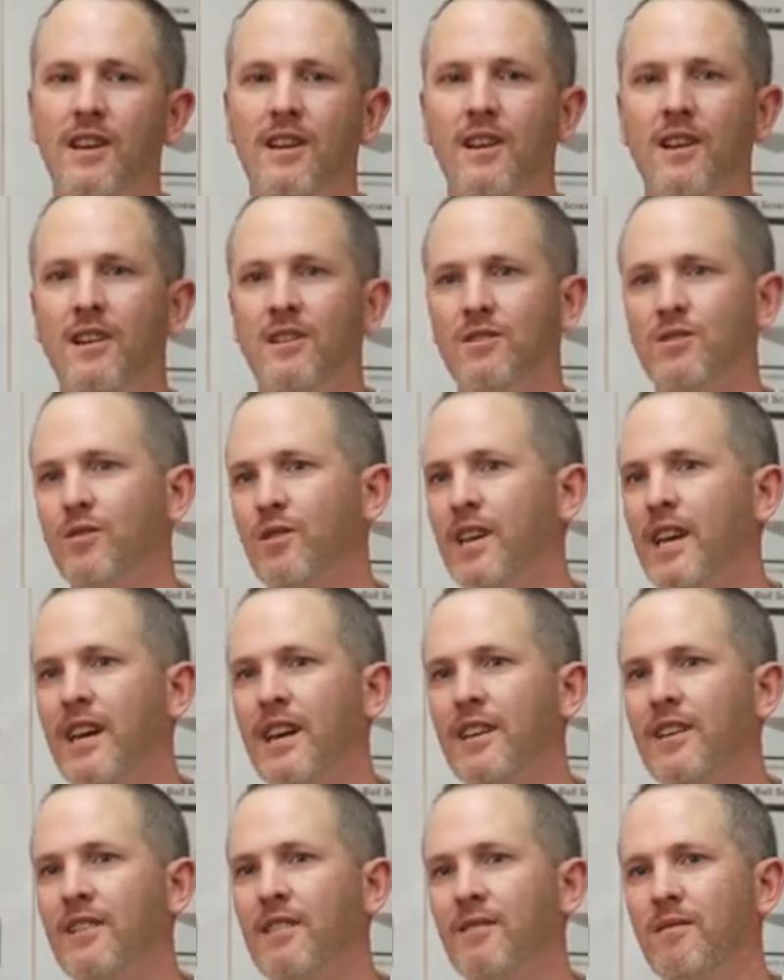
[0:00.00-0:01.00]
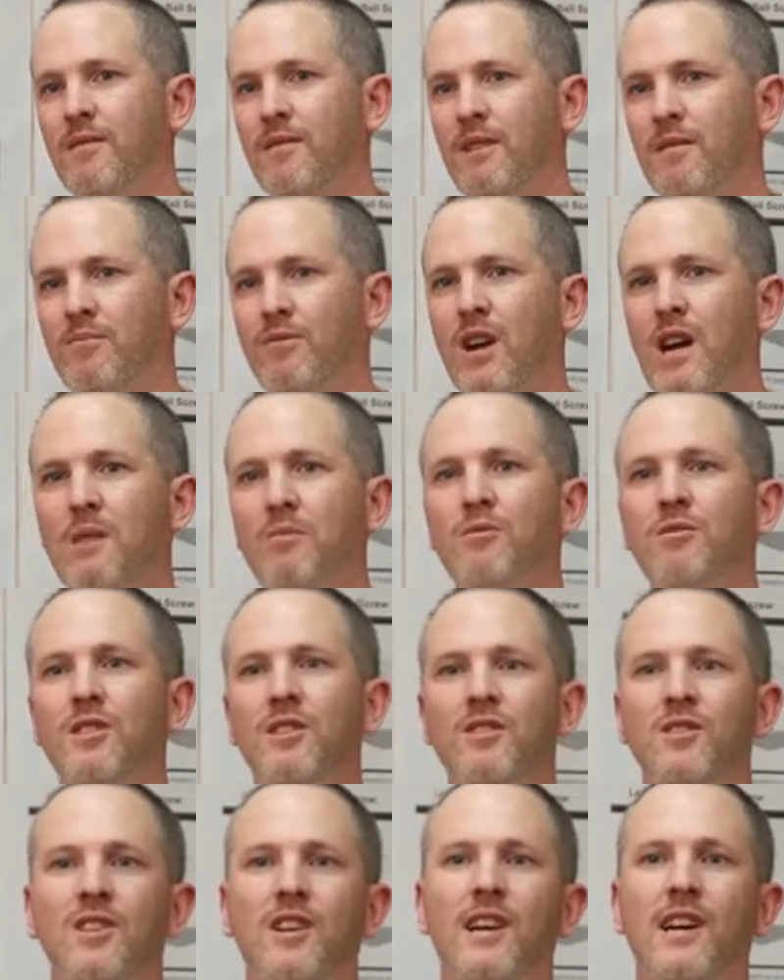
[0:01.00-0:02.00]
Uh, so again, properly
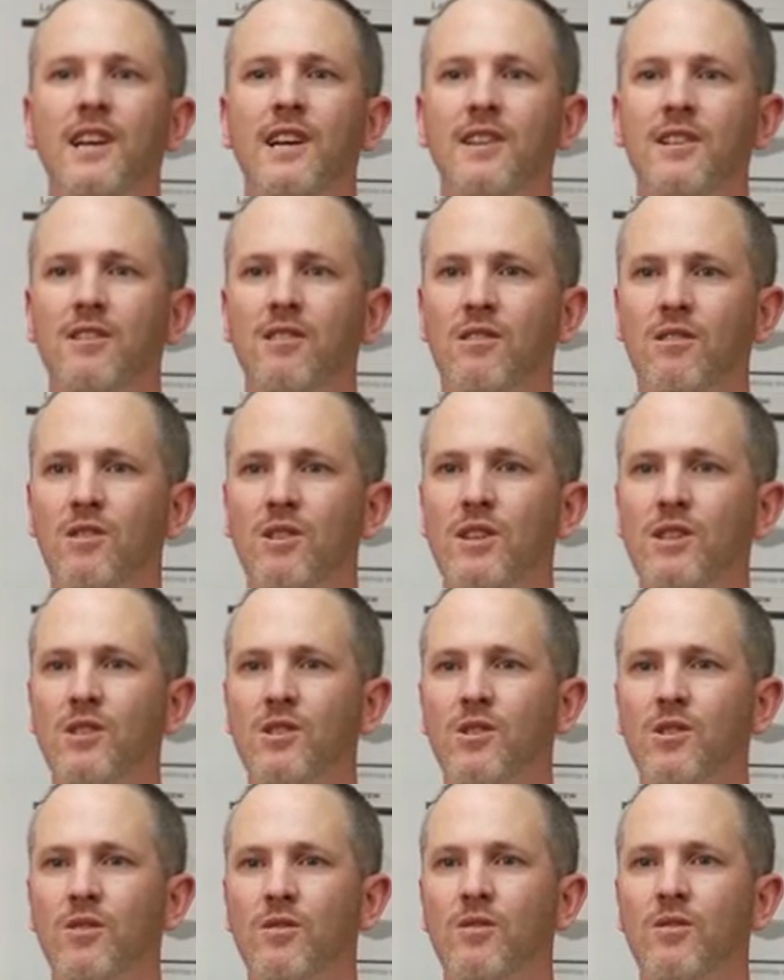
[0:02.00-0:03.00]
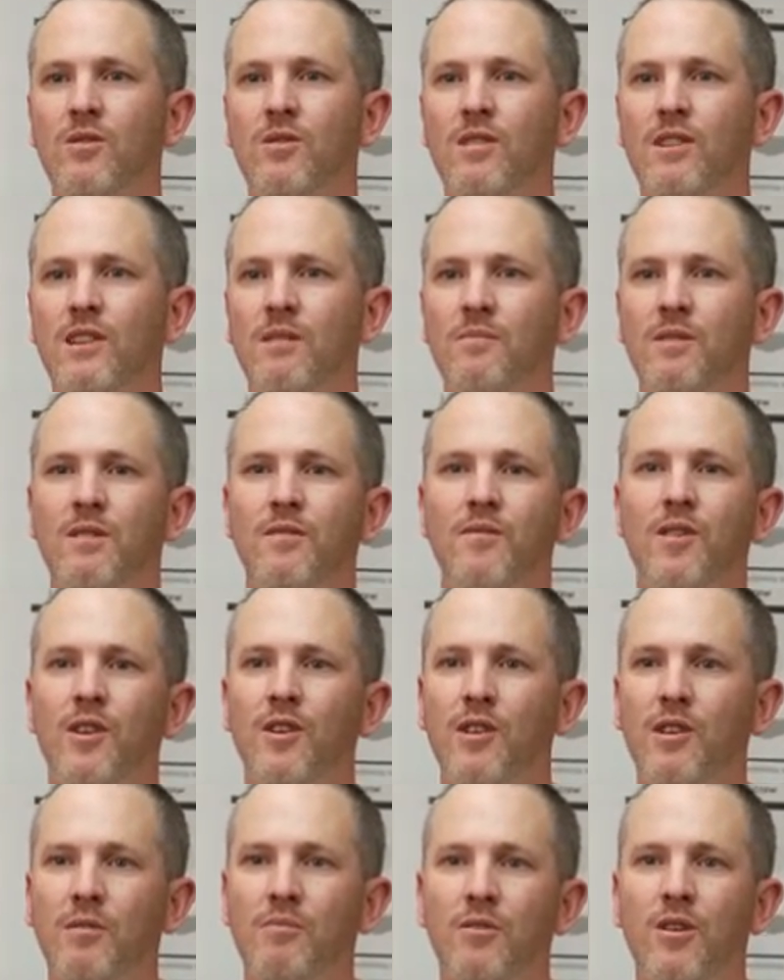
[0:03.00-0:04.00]
designed lead screw can be a
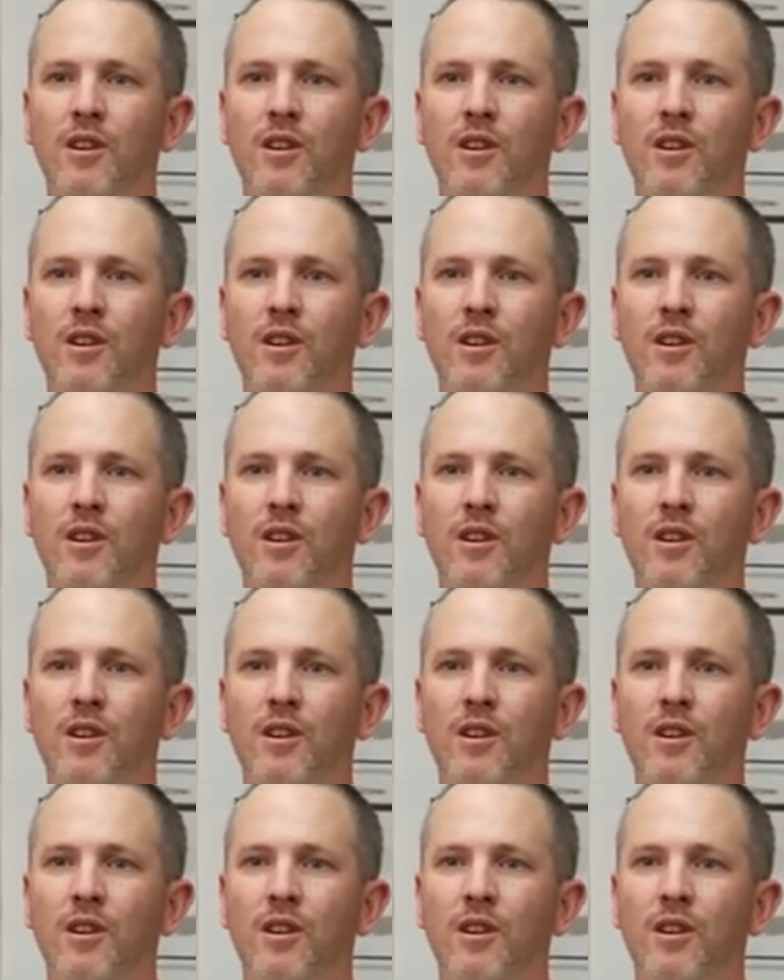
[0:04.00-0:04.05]
very good